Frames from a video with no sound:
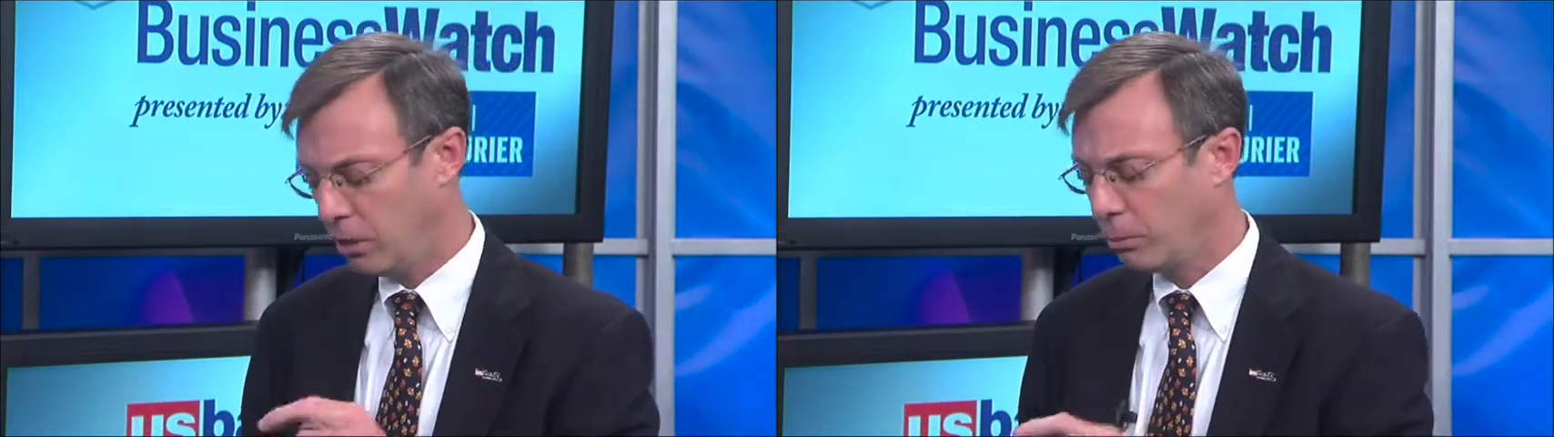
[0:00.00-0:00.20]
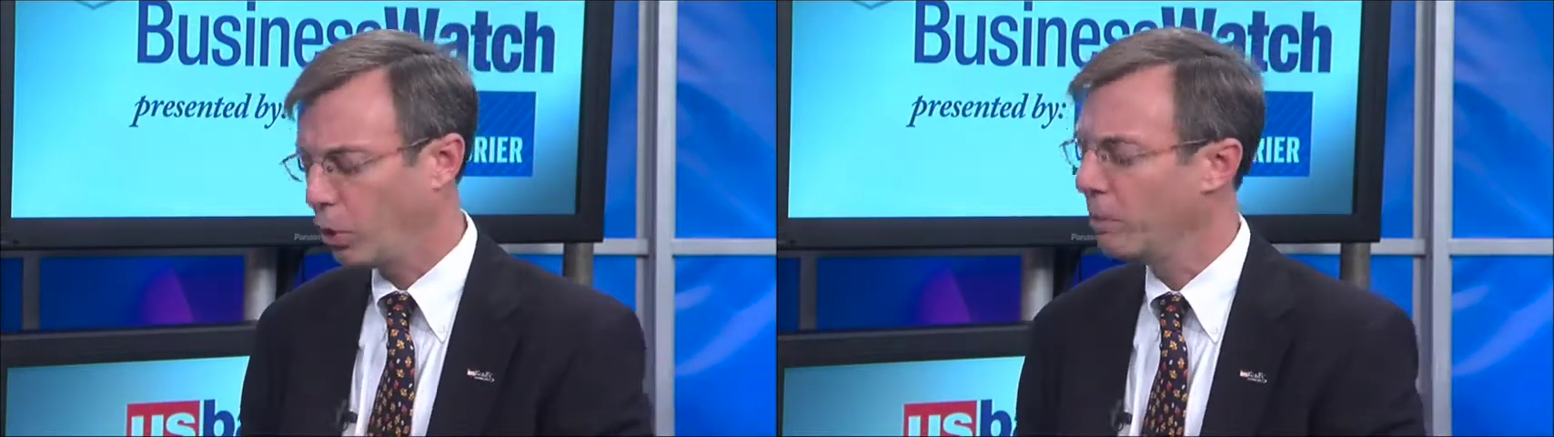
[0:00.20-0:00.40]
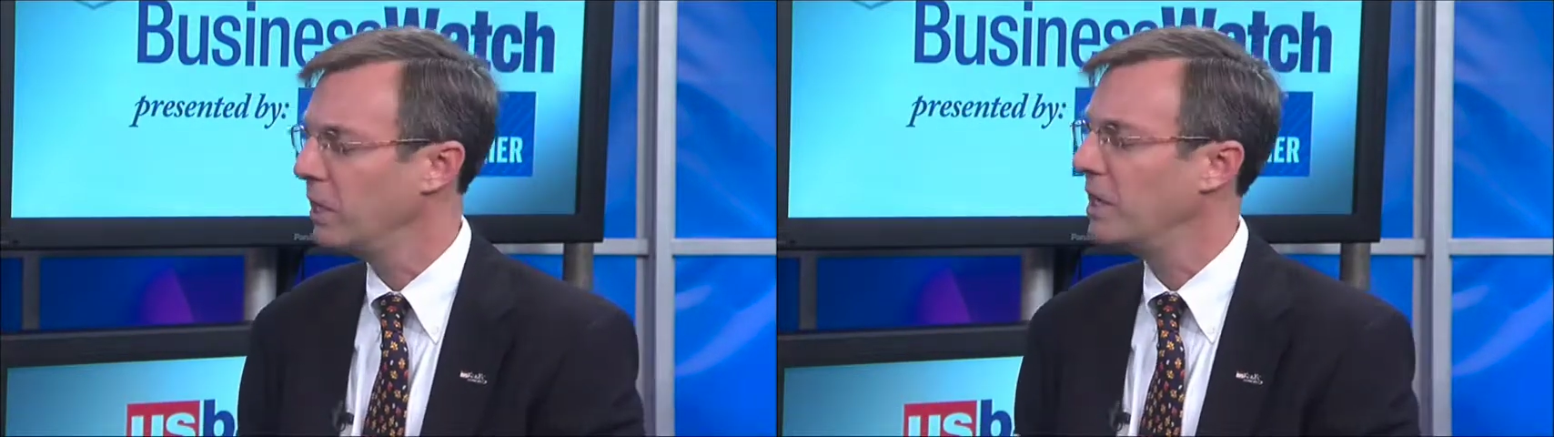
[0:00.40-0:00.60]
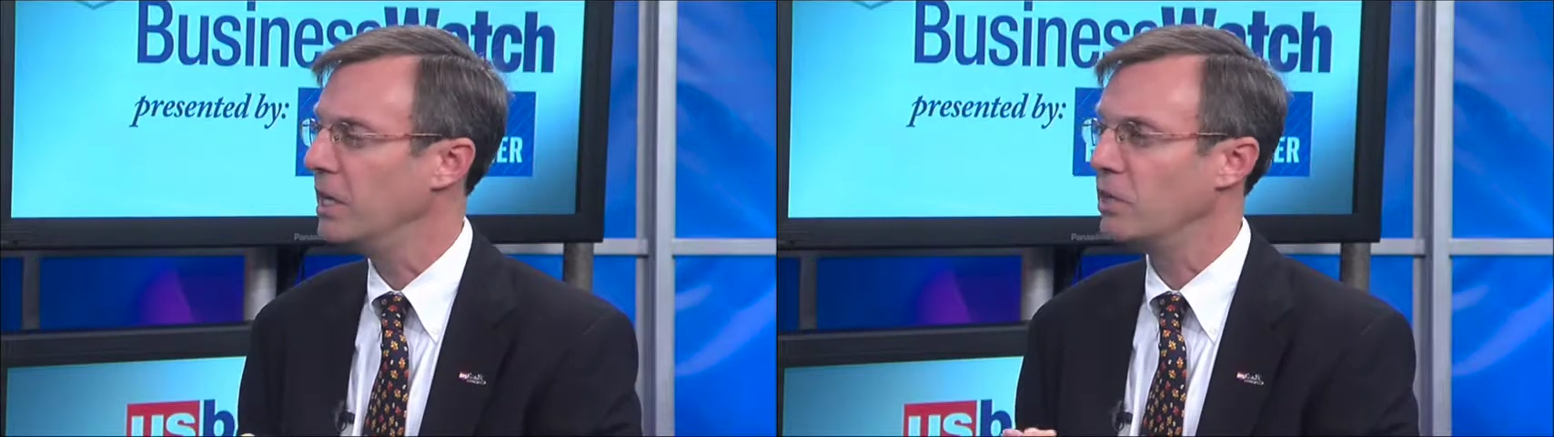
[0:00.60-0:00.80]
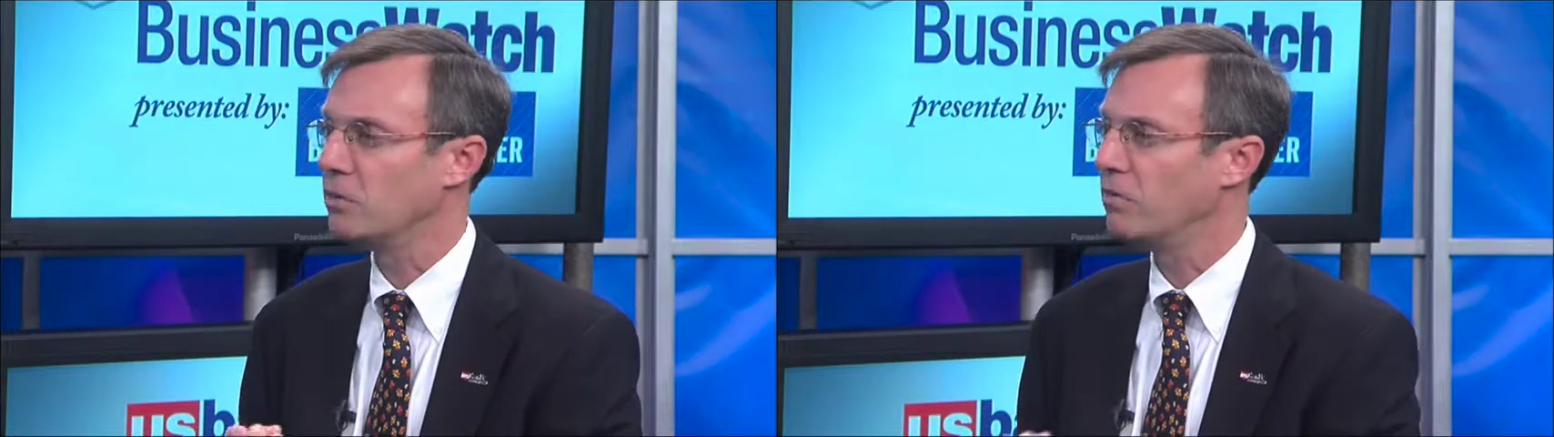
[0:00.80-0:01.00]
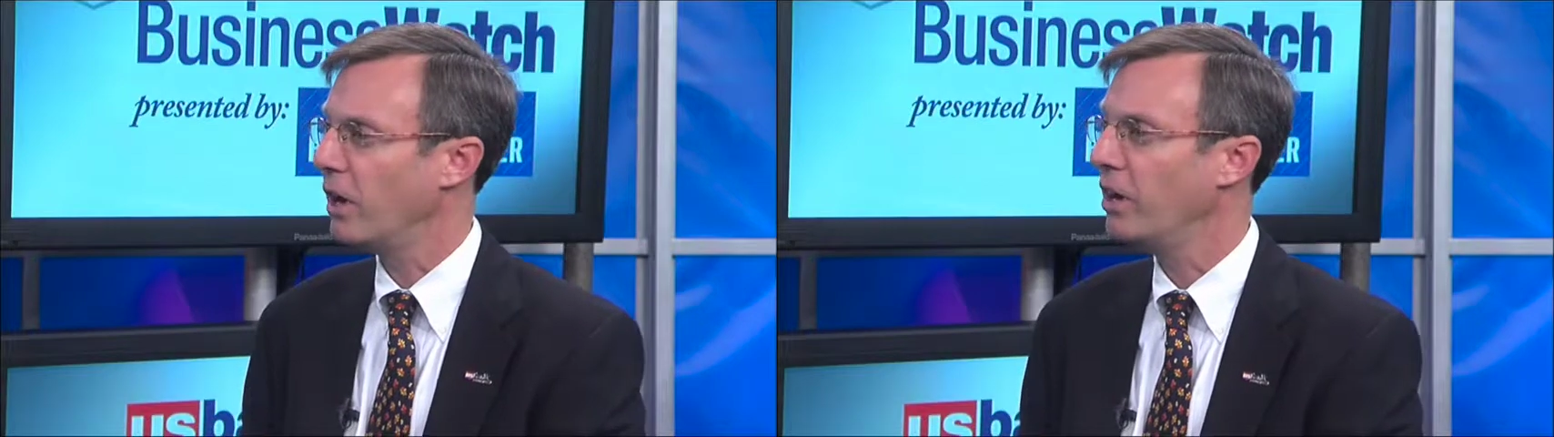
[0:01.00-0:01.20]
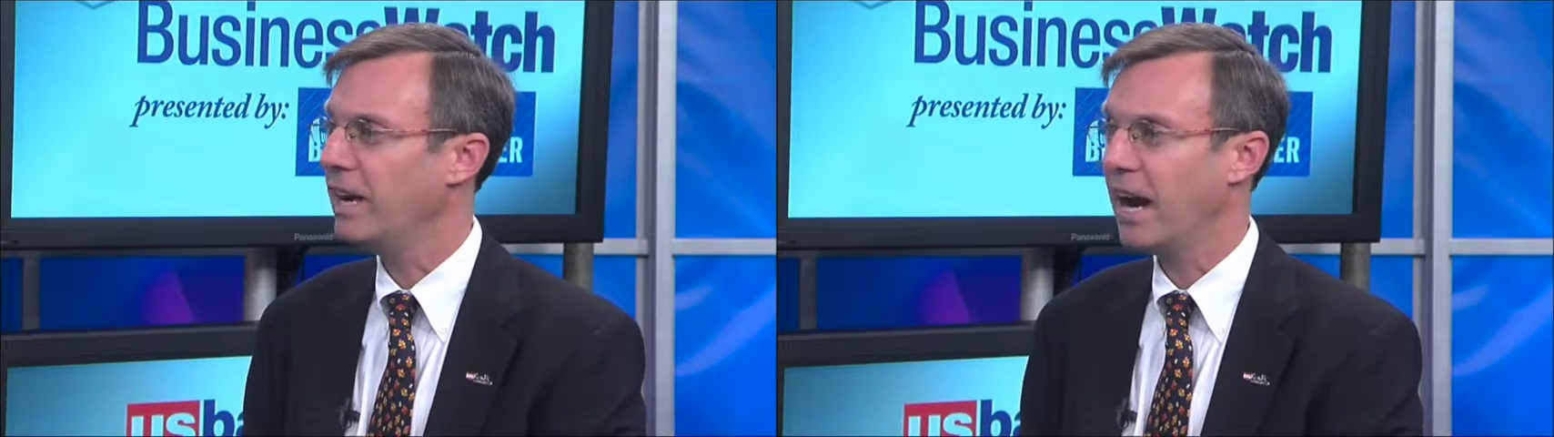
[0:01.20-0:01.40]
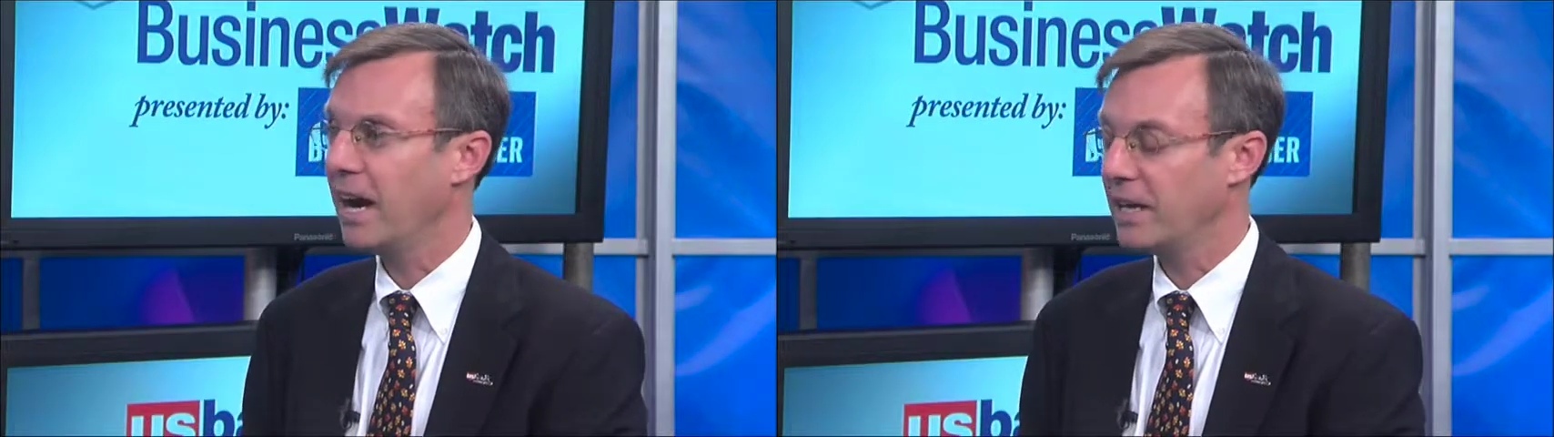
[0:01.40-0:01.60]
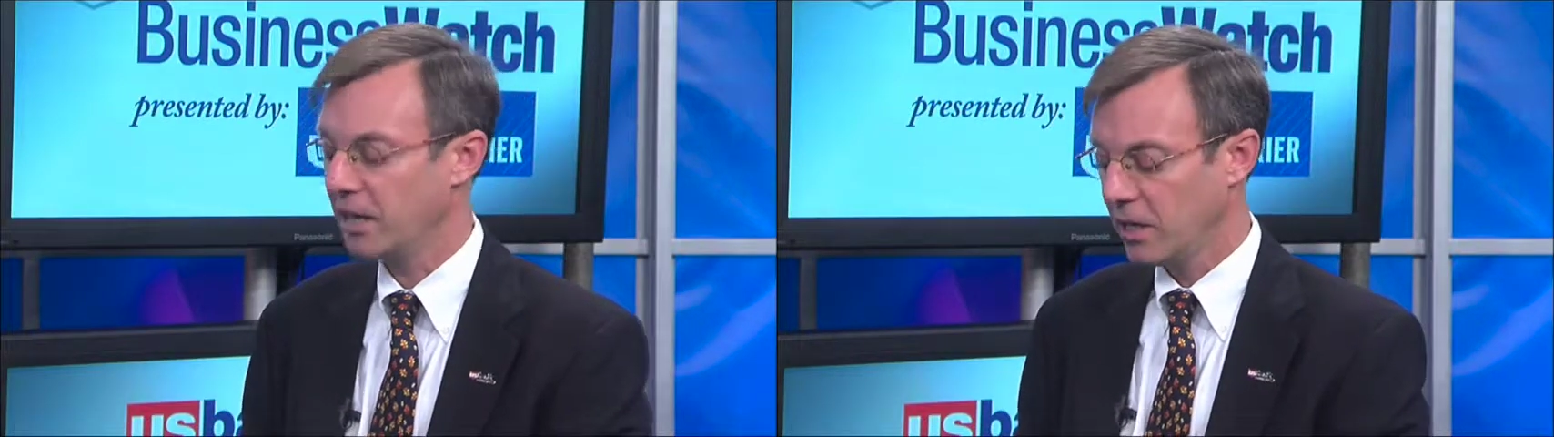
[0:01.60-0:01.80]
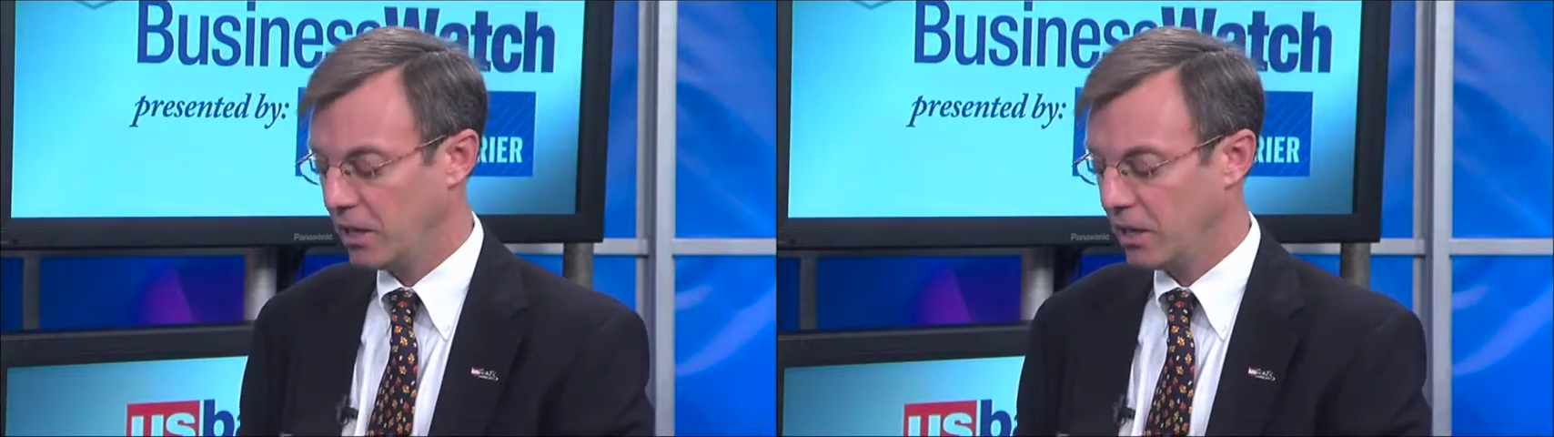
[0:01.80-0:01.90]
unemployment is very high.